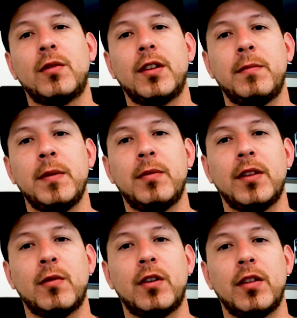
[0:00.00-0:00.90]
they were the
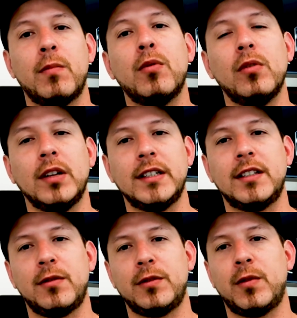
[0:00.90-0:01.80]
people that were the
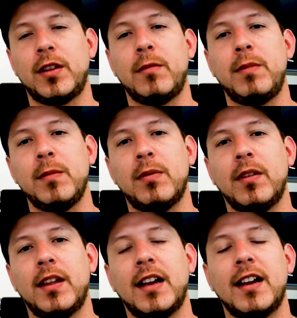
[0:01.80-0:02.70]
bullies. Those were the
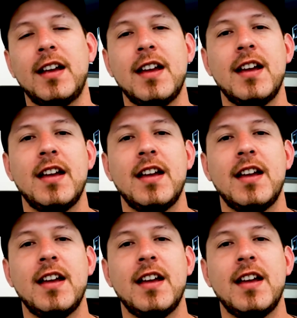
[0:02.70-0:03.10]
people that